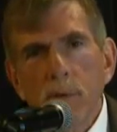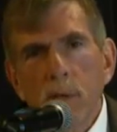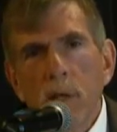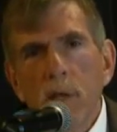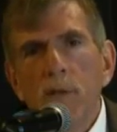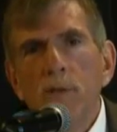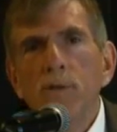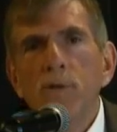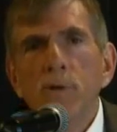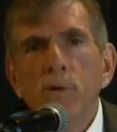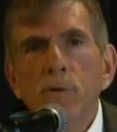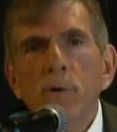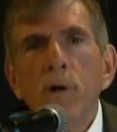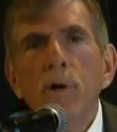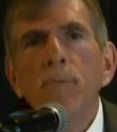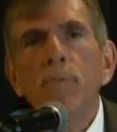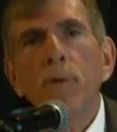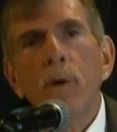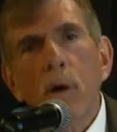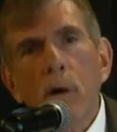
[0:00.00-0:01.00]
the
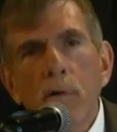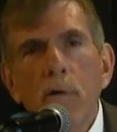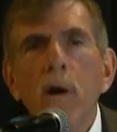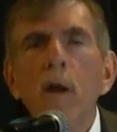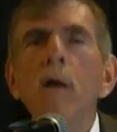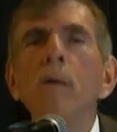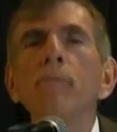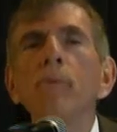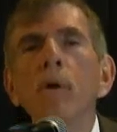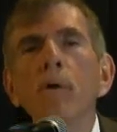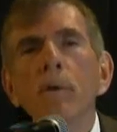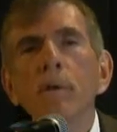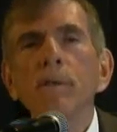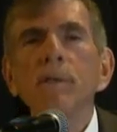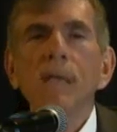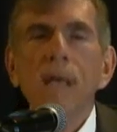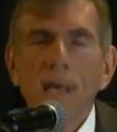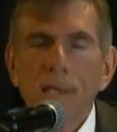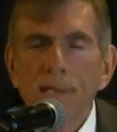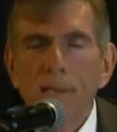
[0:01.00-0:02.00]
insured program known
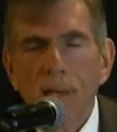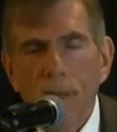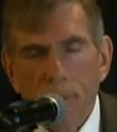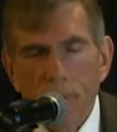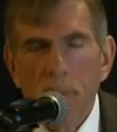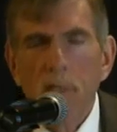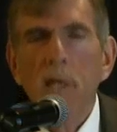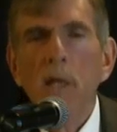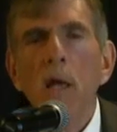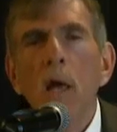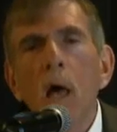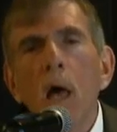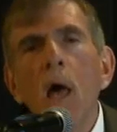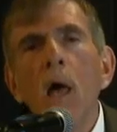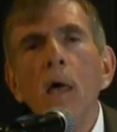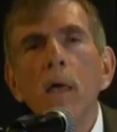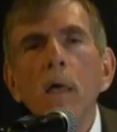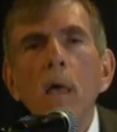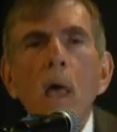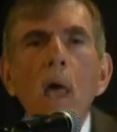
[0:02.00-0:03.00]
as
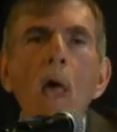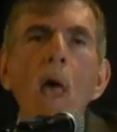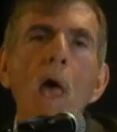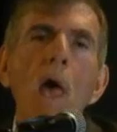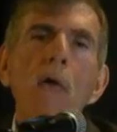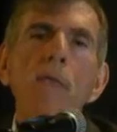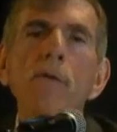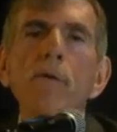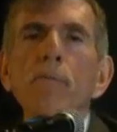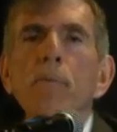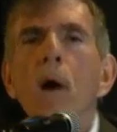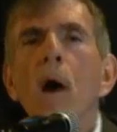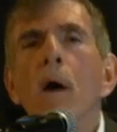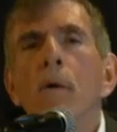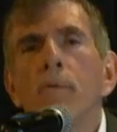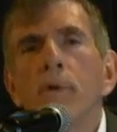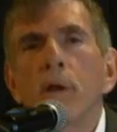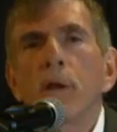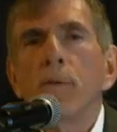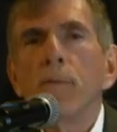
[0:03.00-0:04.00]
SSDI and their
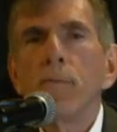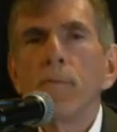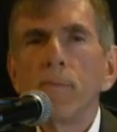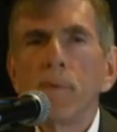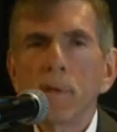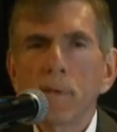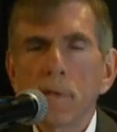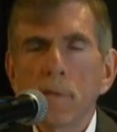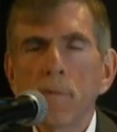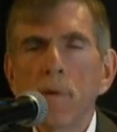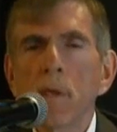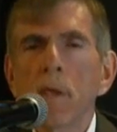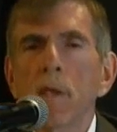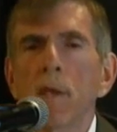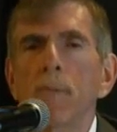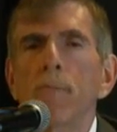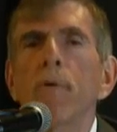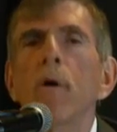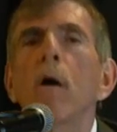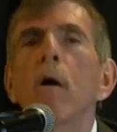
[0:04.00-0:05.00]
poverty
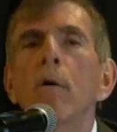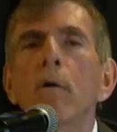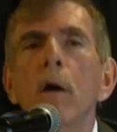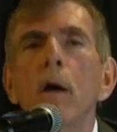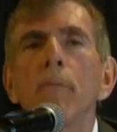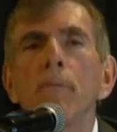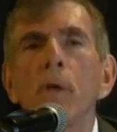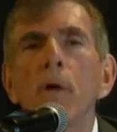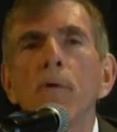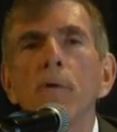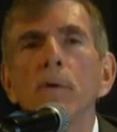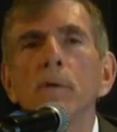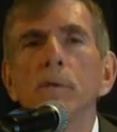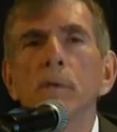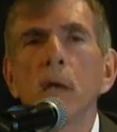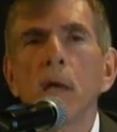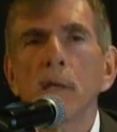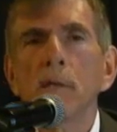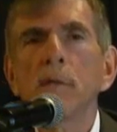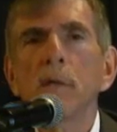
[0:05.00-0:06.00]
disability program known as
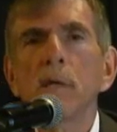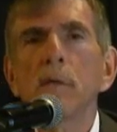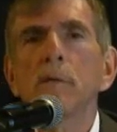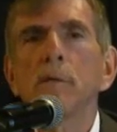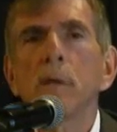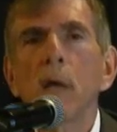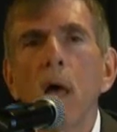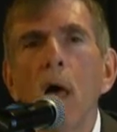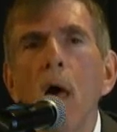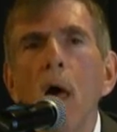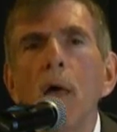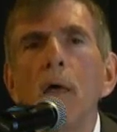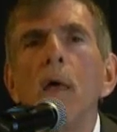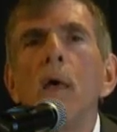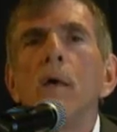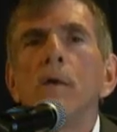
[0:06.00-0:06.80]
SSI.